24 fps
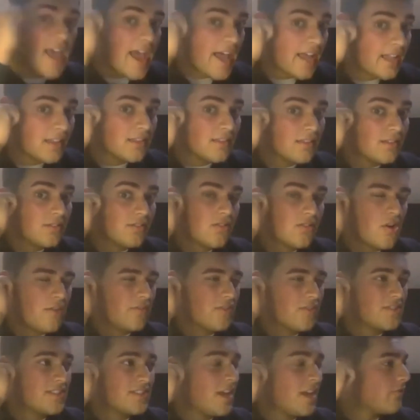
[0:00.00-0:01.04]
and not
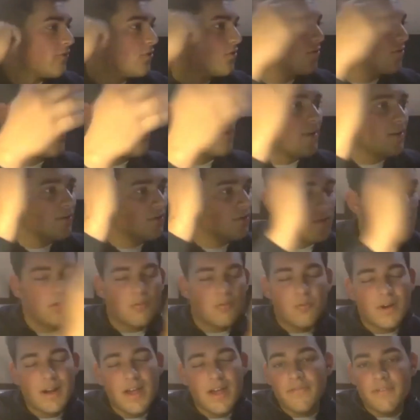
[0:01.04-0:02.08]
even on set, if you're
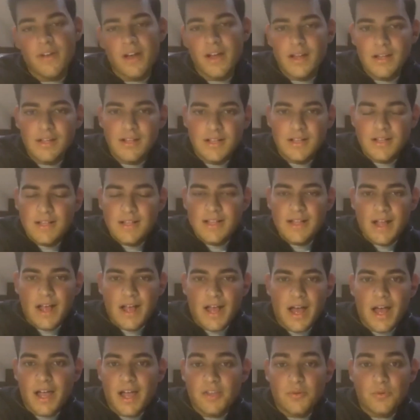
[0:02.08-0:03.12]
doing whatever,
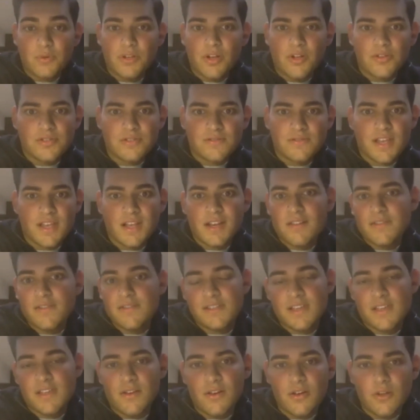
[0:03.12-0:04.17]
and you want to go to
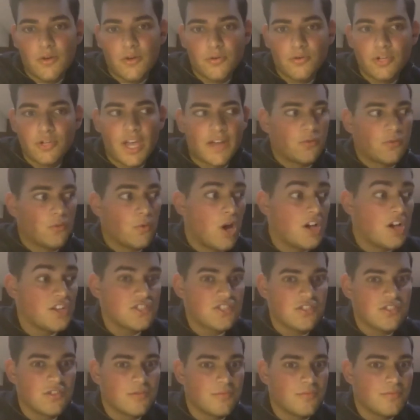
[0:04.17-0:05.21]
say the loo, you have to
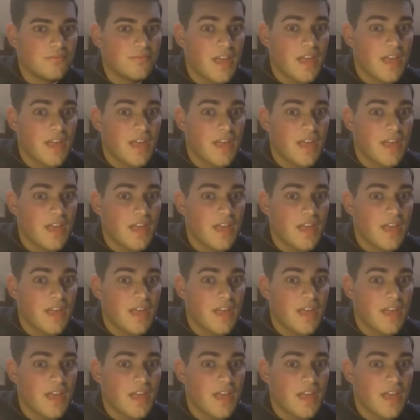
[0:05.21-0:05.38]
ask them.